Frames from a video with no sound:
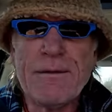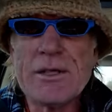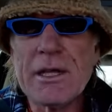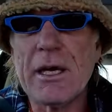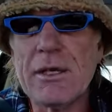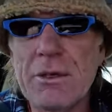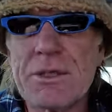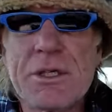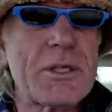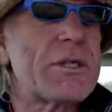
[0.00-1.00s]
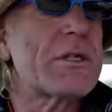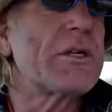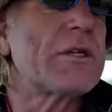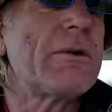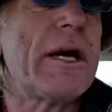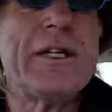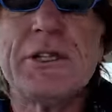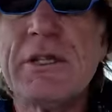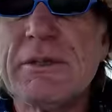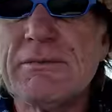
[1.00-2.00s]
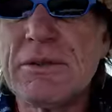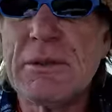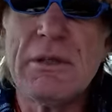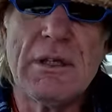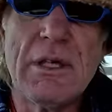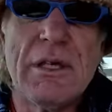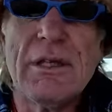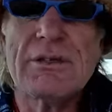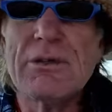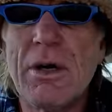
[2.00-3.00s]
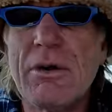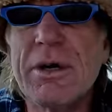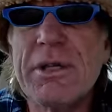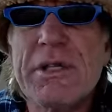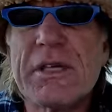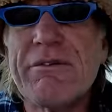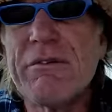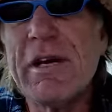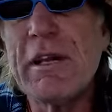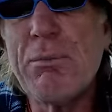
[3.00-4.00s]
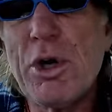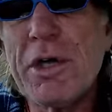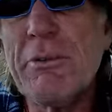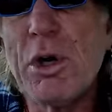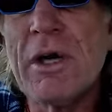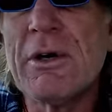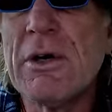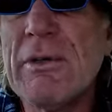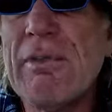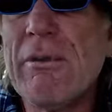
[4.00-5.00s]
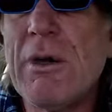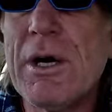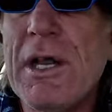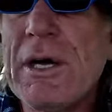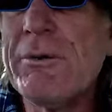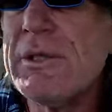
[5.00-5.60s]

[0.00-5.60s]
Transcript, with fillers: to get used to the situation. It, it, it's not good, is it, for anybody? But right now,